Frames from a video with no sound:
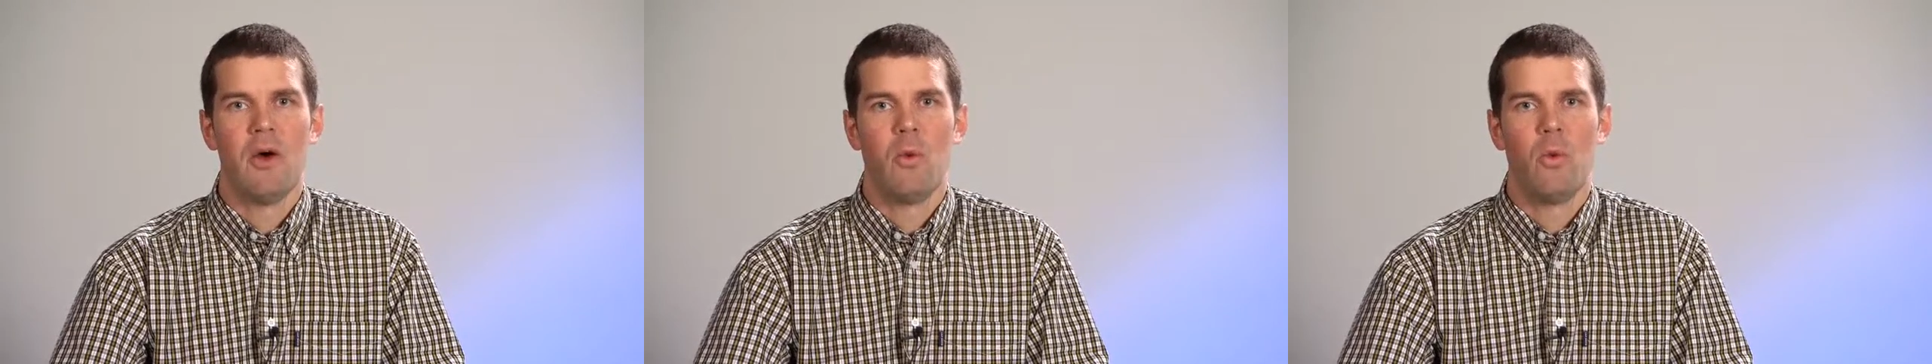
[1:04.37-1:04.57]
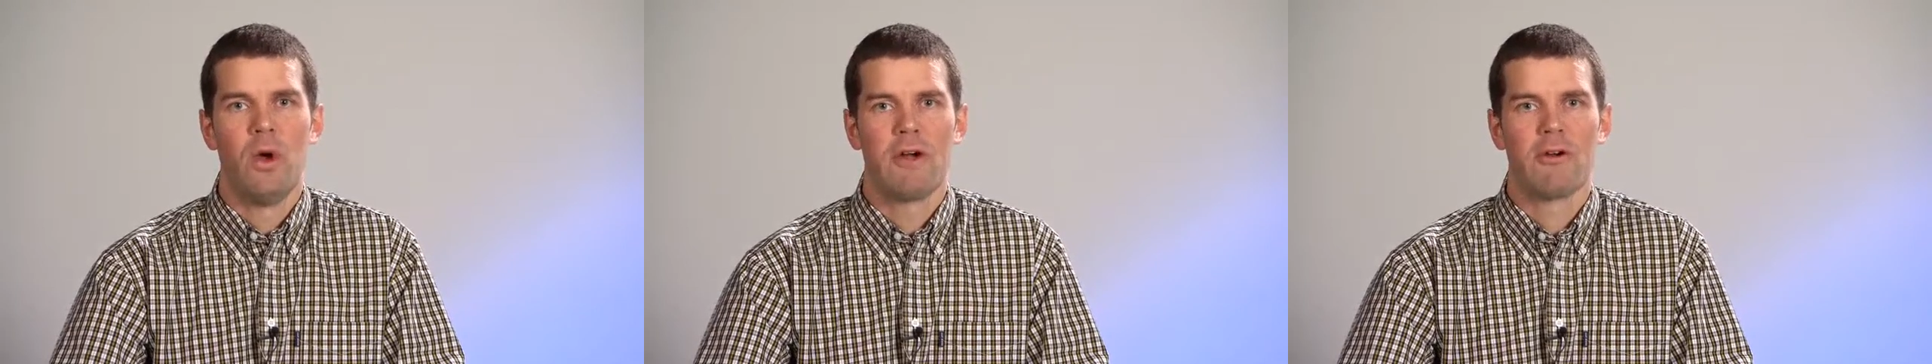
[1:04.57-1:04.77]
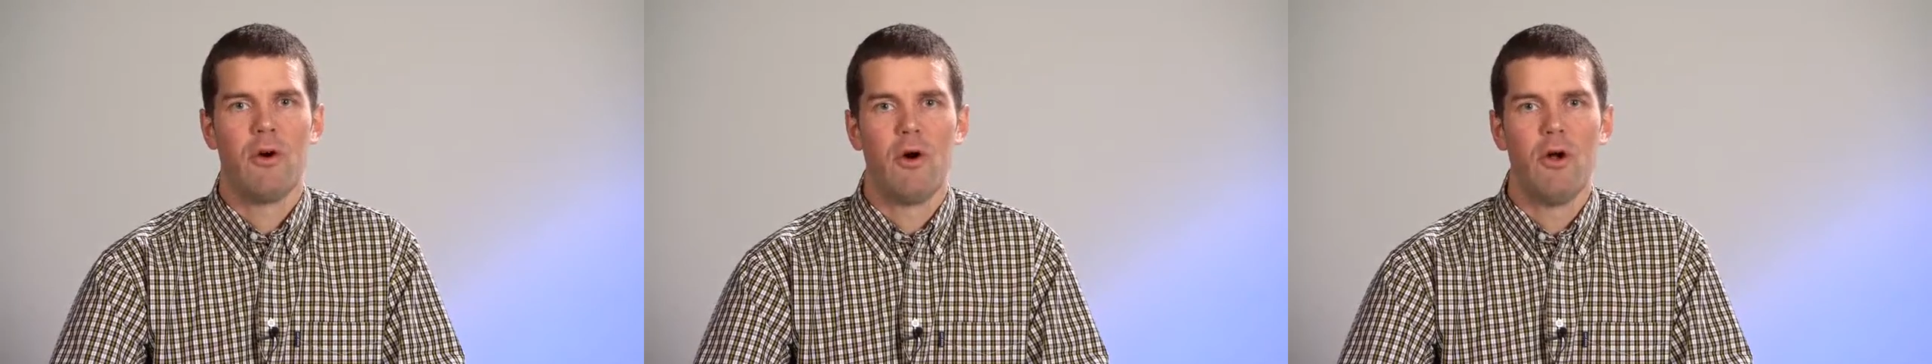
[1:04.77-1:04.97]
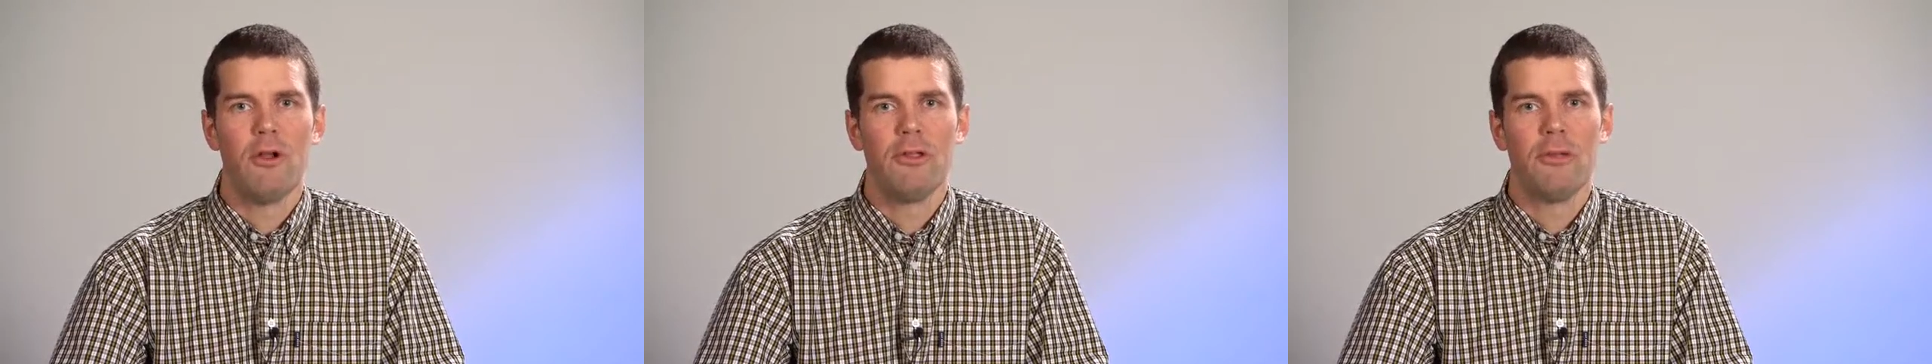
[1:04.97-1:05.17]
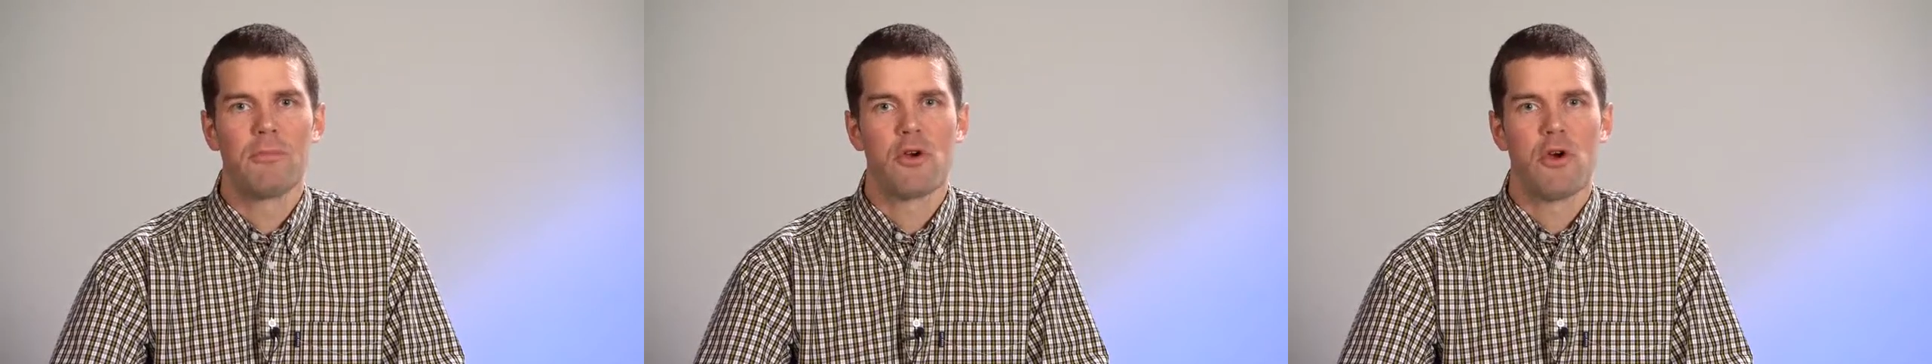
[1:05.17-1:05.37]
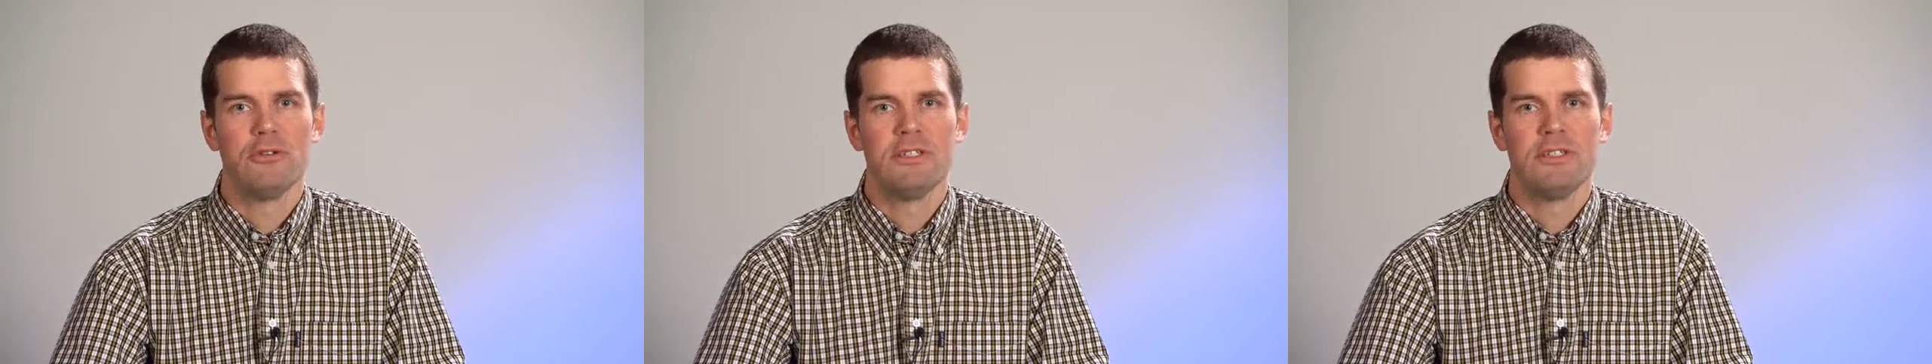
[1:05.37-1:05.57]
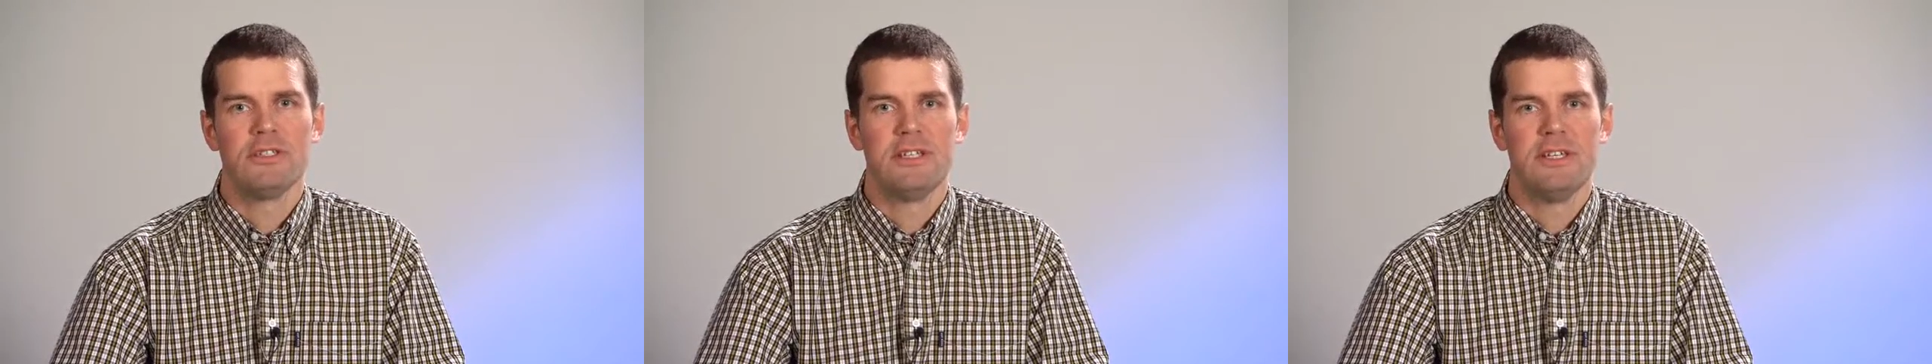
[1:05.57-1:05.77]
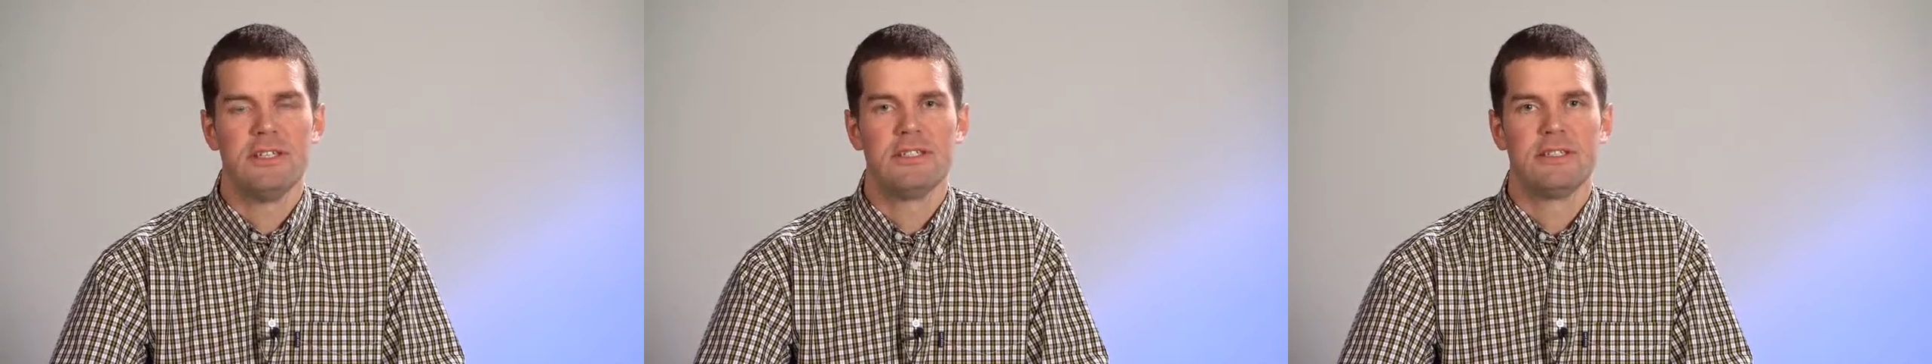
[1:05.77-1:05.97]
where all the
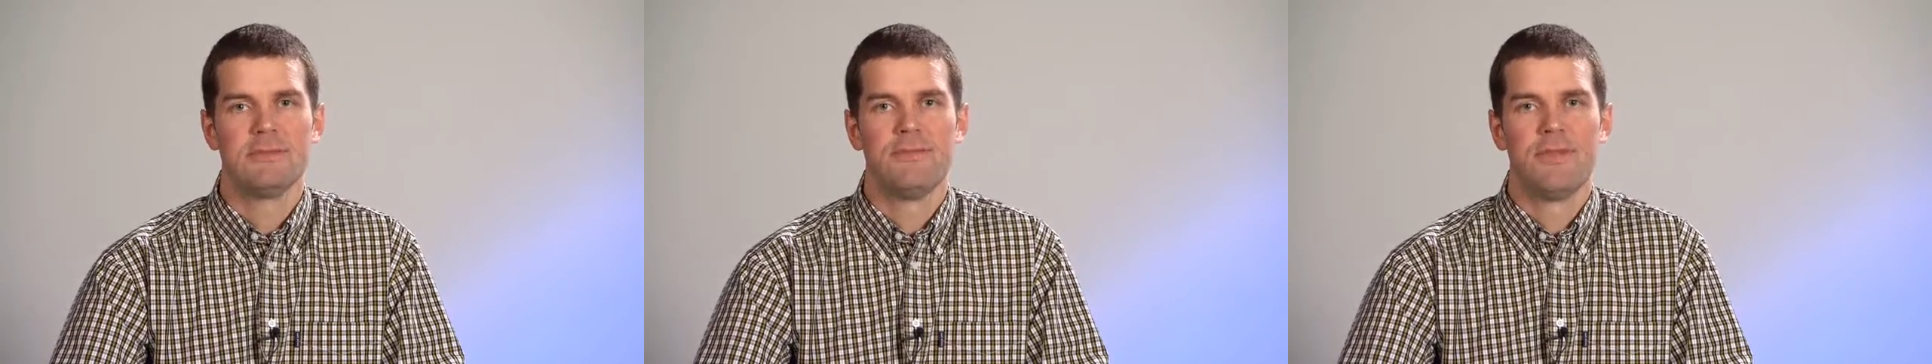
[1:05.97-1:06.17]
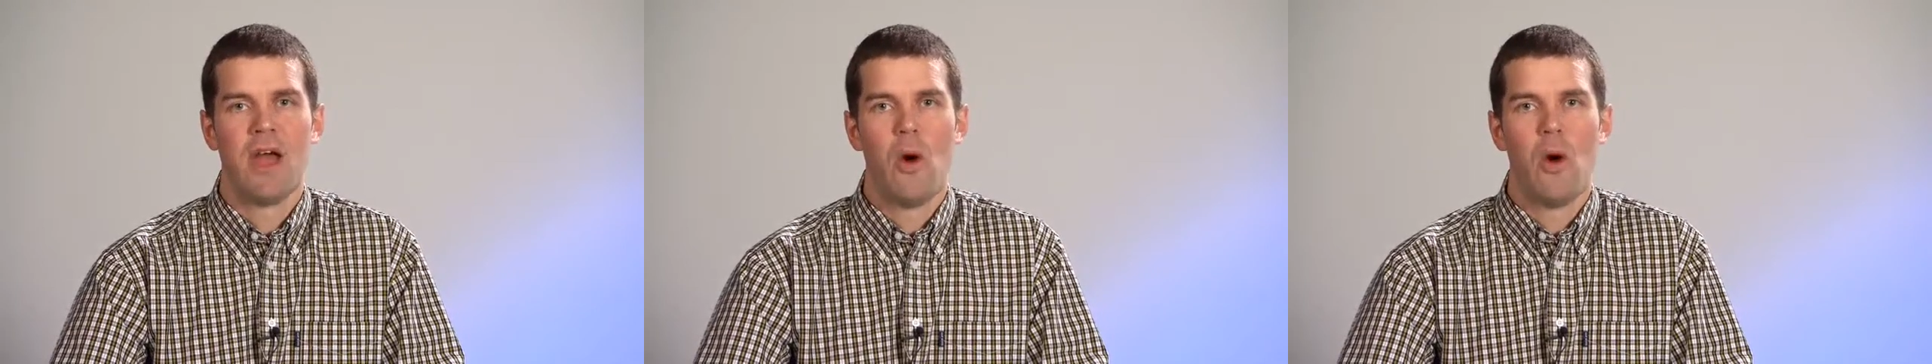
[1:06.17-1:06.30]
processes